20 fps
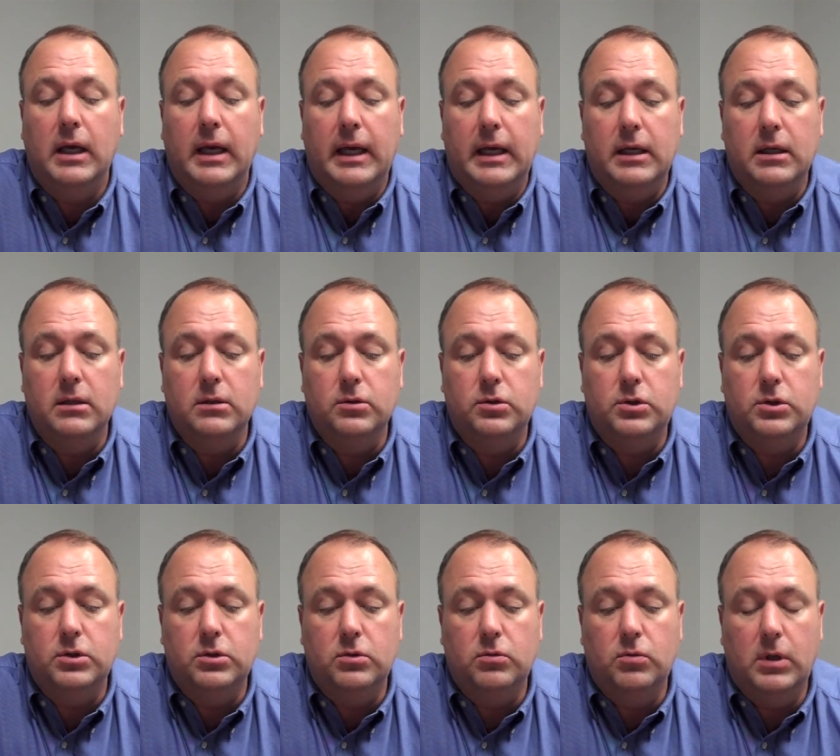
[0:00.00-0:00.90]
and
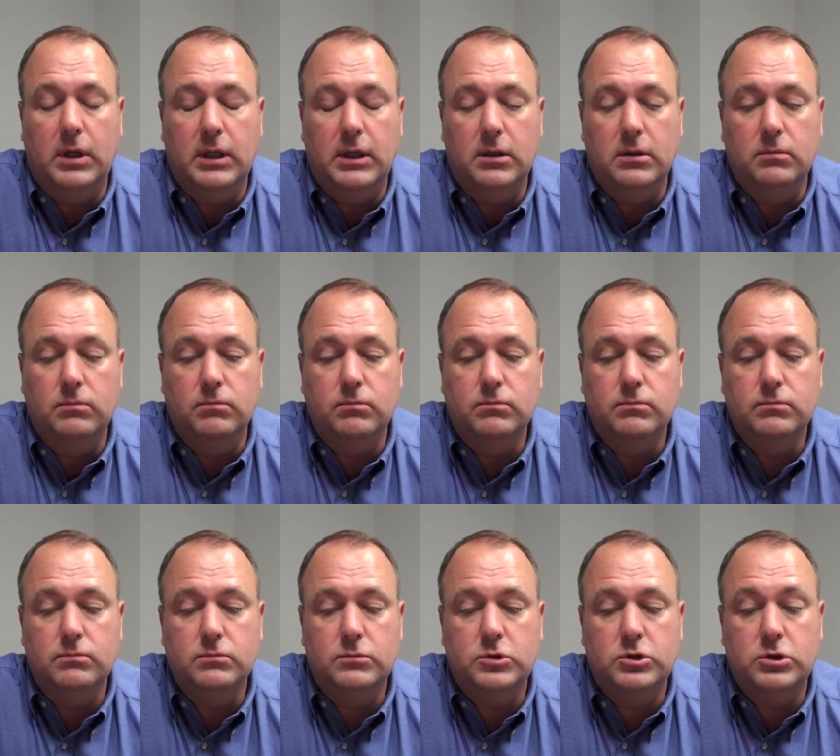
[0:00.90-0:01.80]
to um,
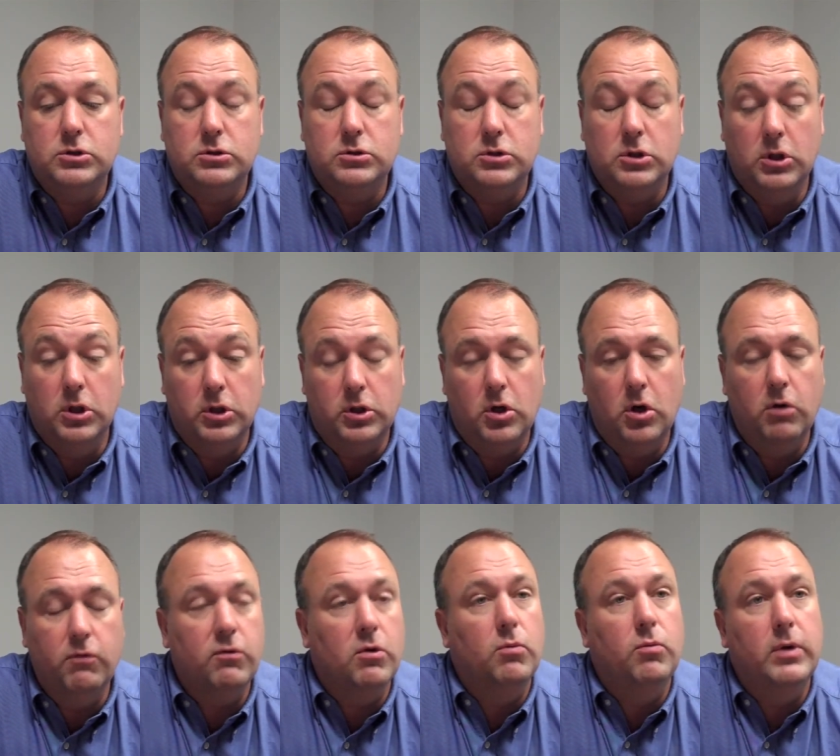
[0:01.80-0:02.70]
to look
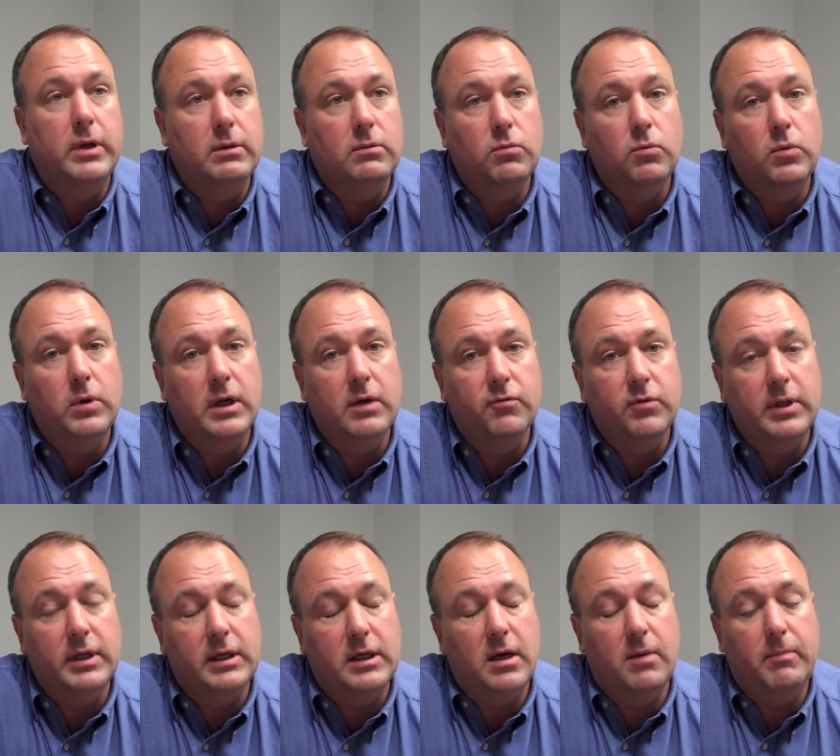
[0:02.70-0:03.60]
over when whenever
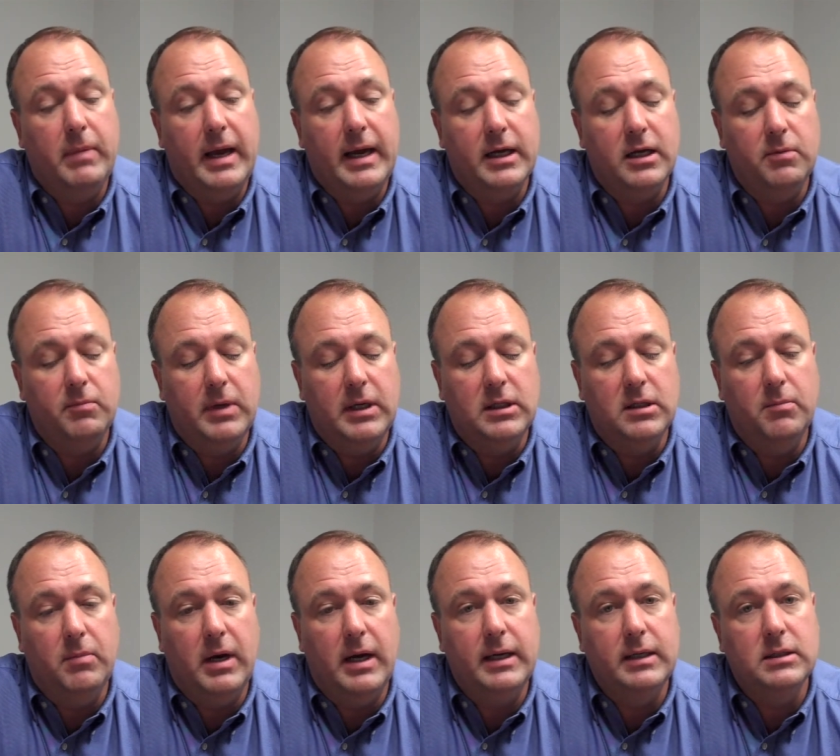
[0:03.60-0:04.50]
they come back and make the
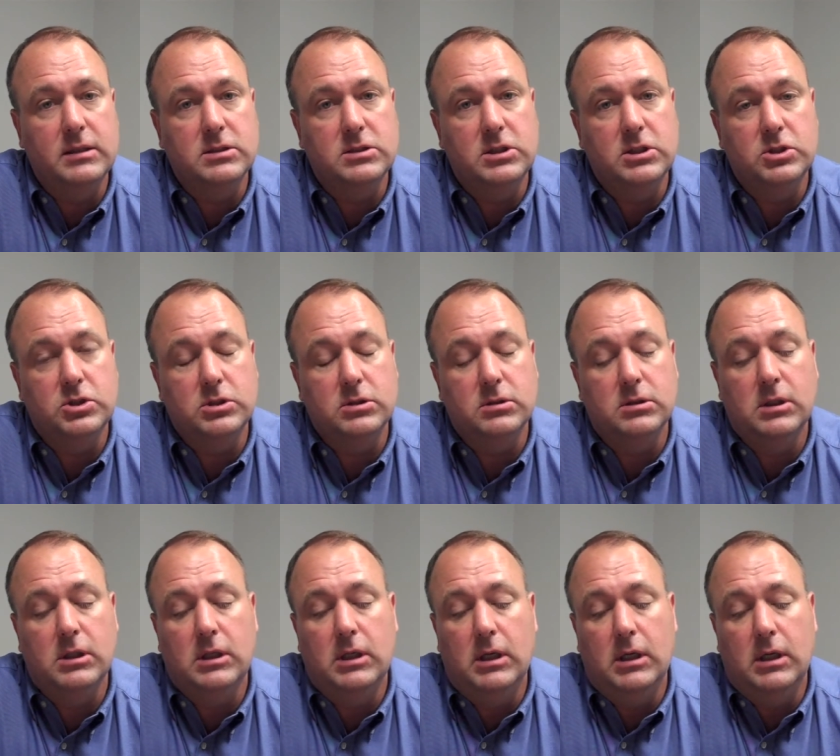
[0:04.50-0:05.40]
buying decision.
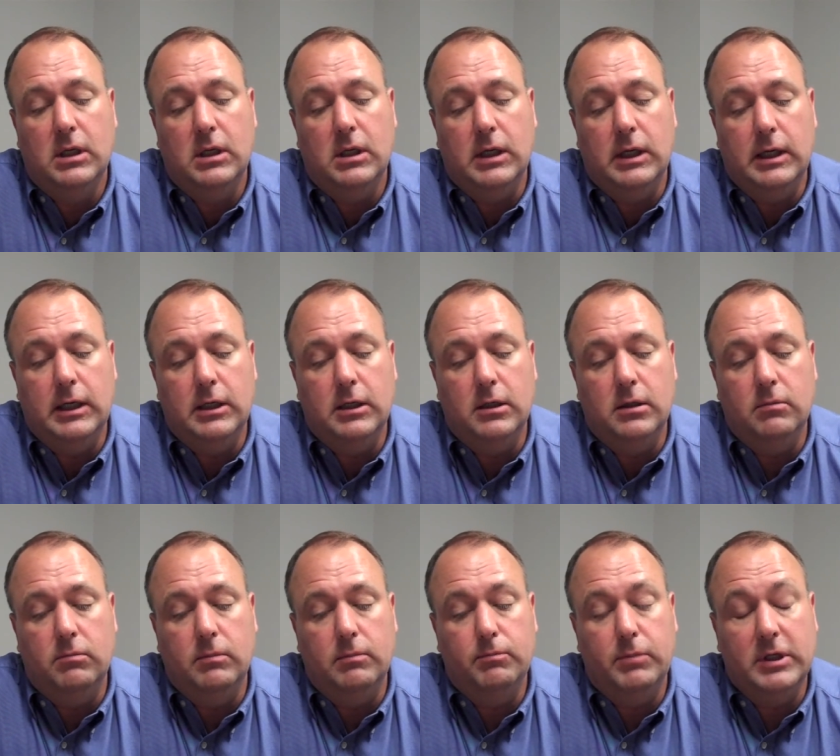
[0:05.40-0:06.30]
Uh,
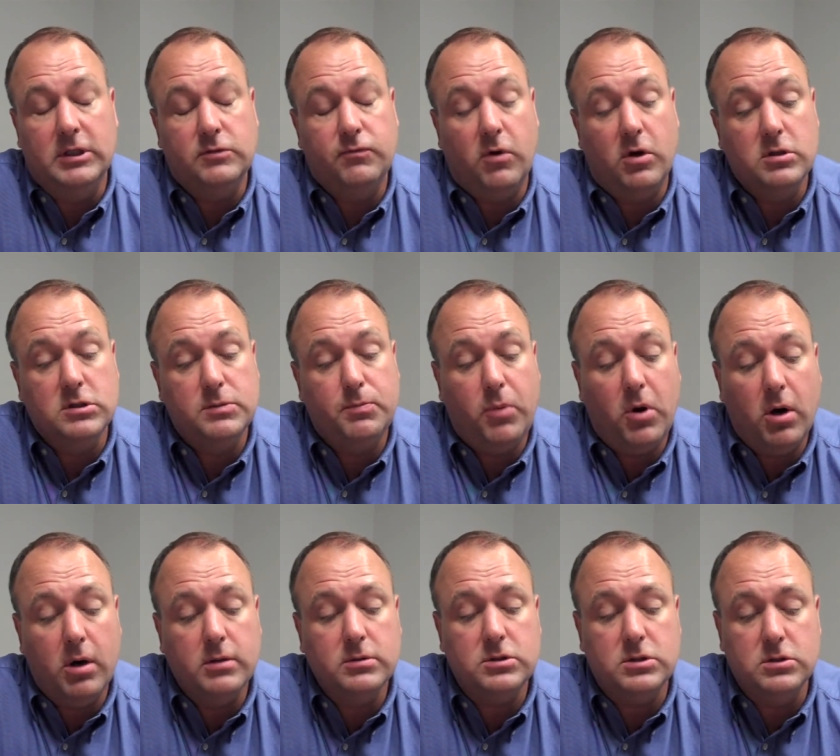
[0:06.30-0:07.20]
but as far as
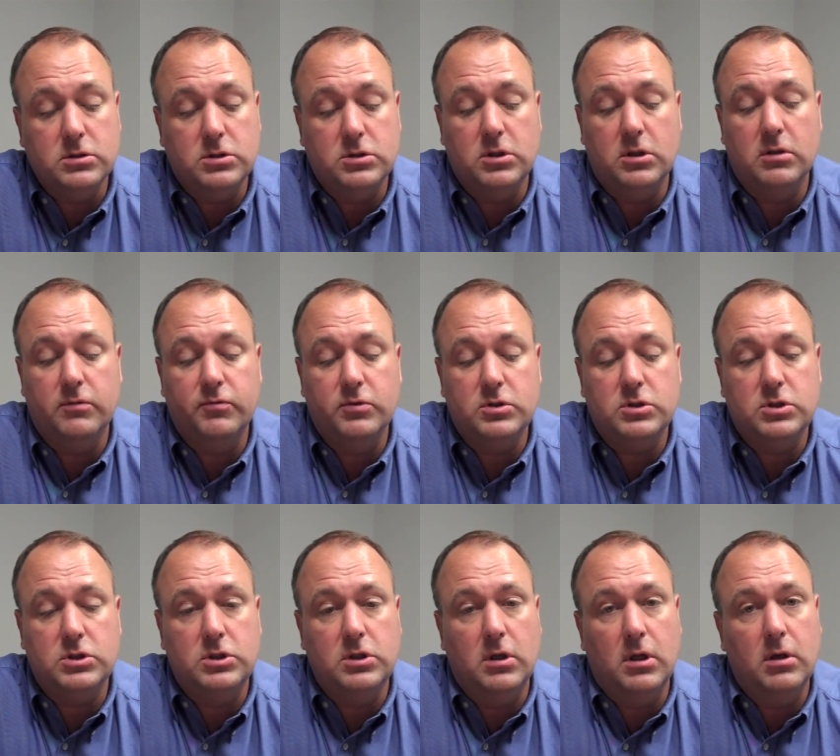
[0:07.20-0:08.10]
parts and
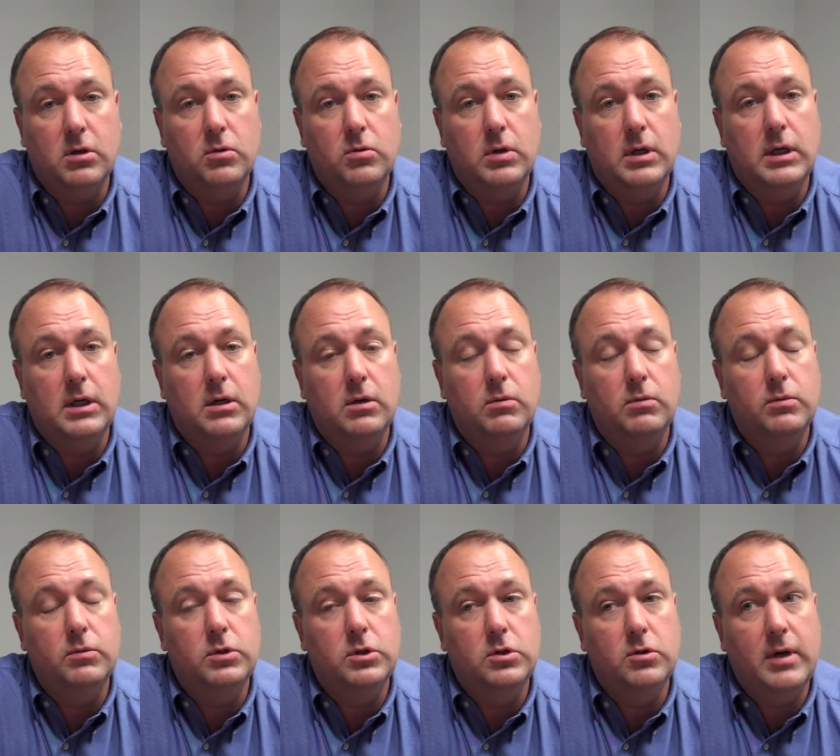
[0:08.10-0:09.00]
service, you know,
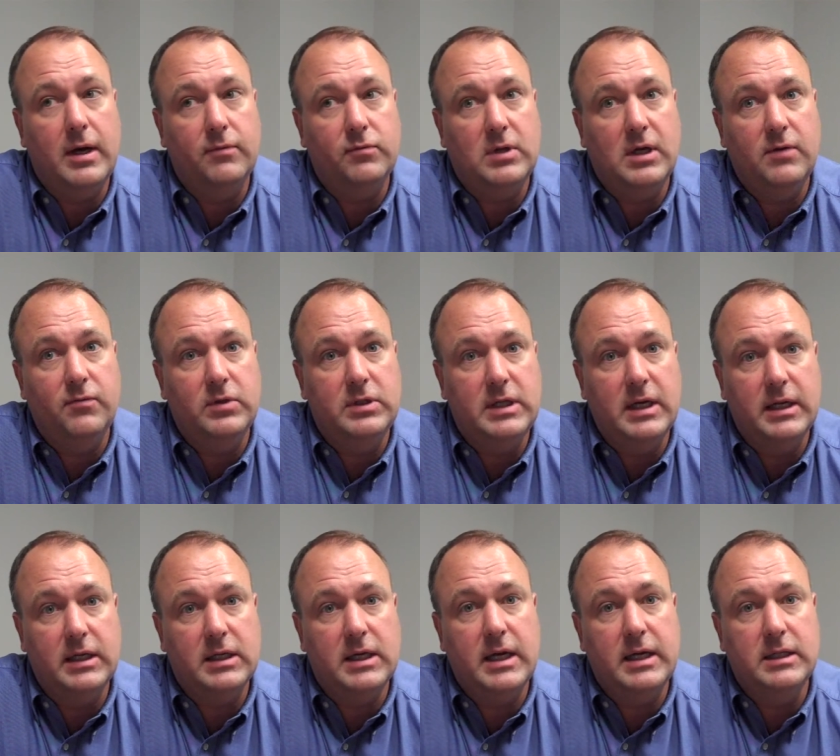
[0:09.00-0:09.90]
uh, you have to have a
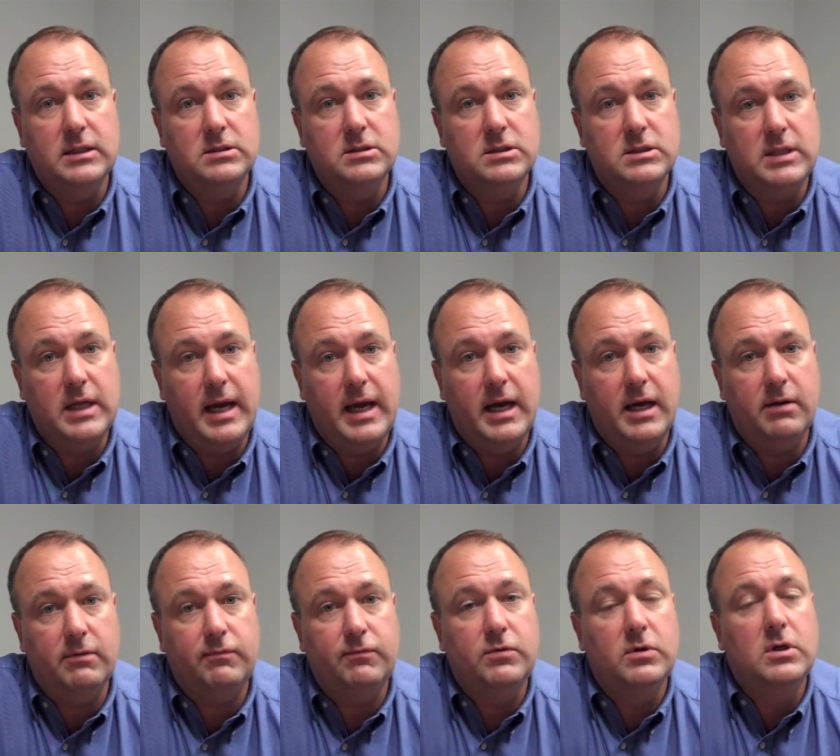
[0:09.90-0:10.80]
dedicated
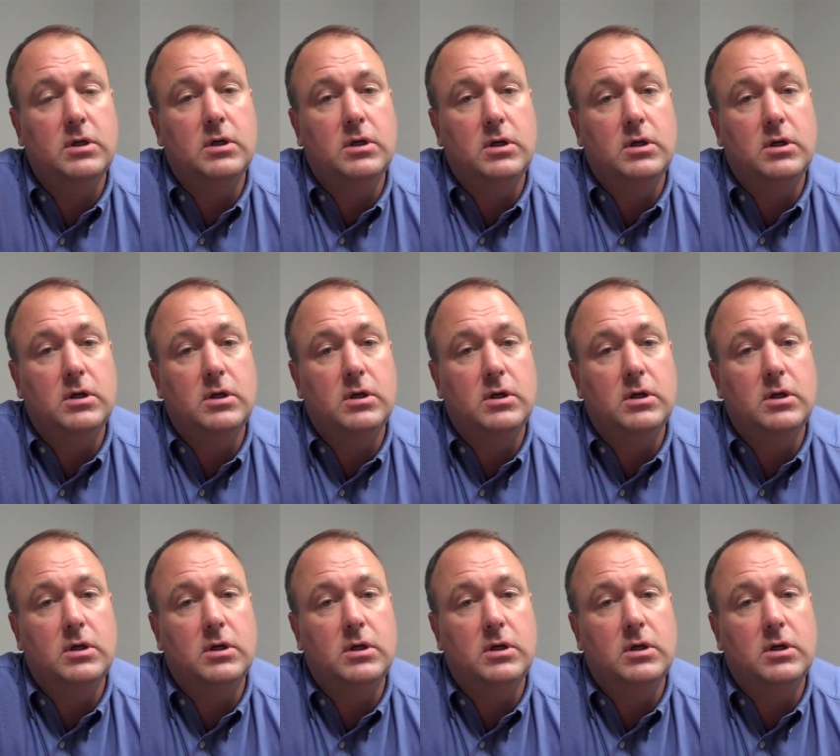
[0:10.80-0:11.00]
staff